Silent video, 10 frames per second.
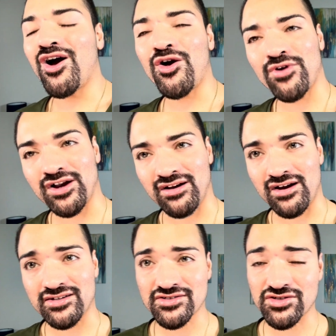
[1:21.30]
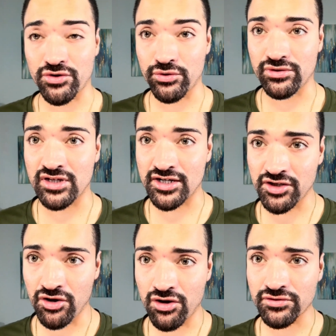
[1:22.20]
Alright guys, so letting
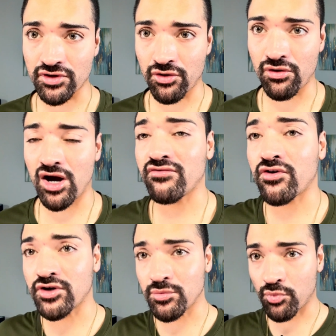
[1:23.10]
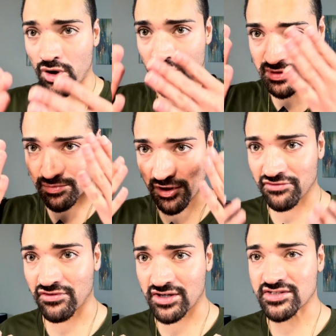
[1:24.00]
you all know, I've already primed my
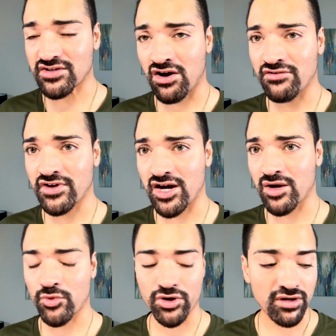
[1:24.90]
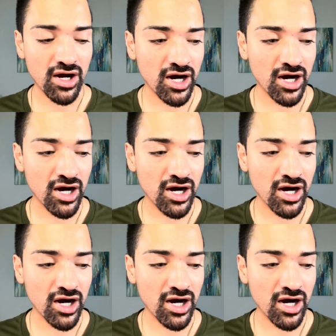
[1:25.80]
face off camera.